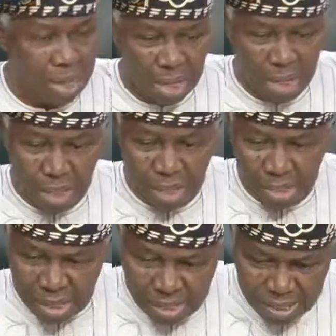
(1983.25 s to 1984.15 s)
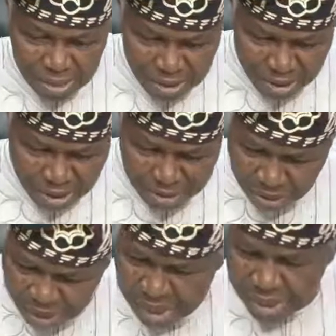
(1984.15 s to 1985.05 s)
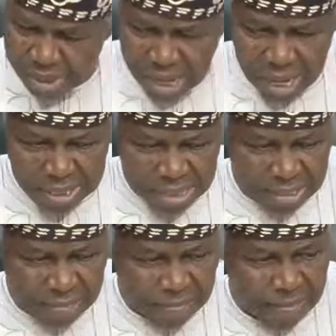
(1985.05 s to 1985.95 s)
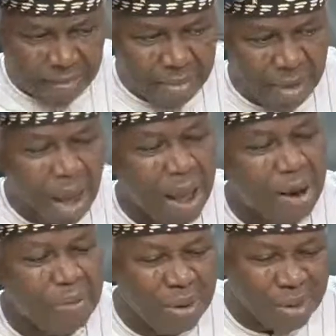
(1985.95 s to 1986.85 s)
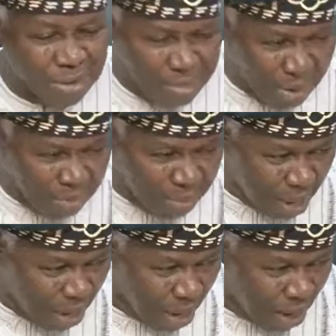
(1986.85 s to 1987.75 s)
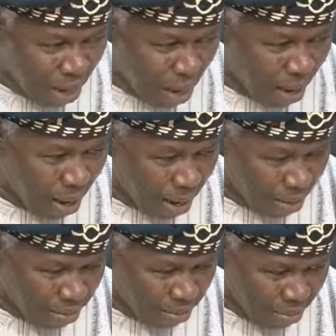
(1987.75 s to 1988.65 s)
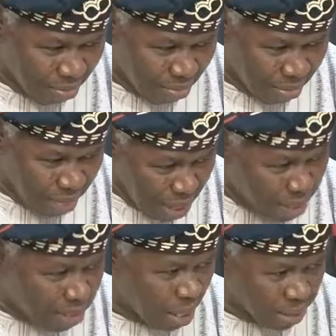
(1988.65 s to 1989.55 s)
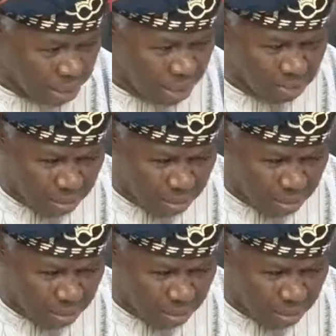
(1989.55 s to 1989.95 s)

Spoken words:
You see, on occasions like this, I will remember our elder statesman,